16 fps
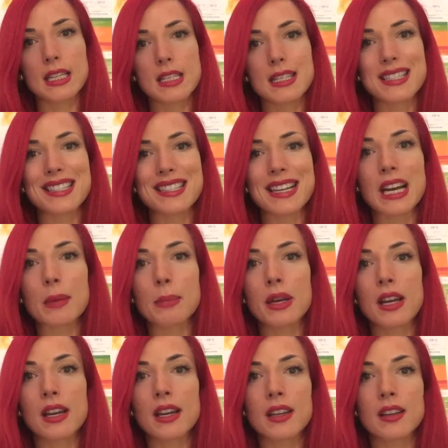start
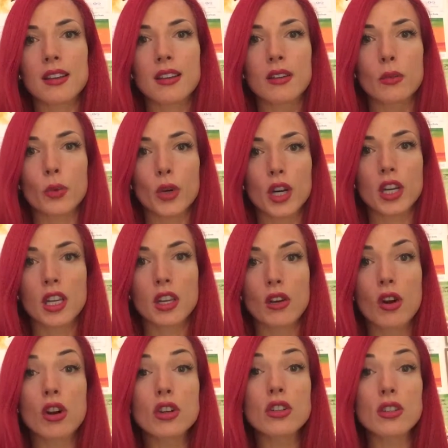by
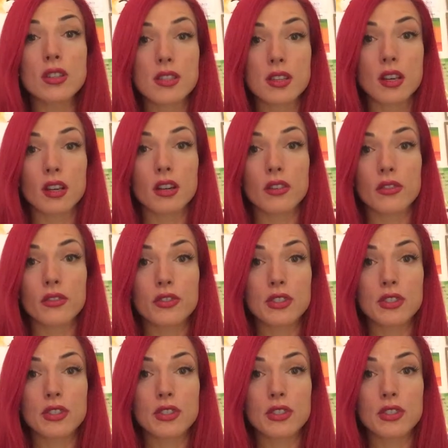working on yourself.